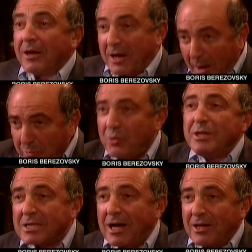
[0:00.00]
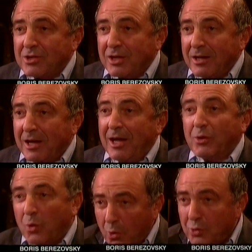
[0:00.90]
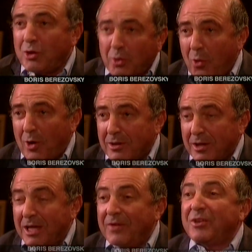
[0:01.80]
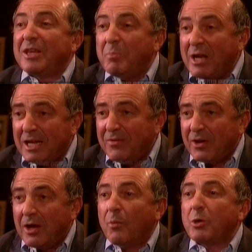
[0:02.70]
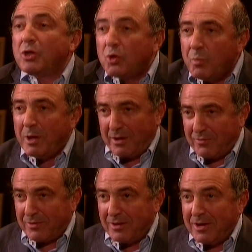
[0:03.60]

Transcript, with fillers: come to this country, and go to the court if he believe what you believe.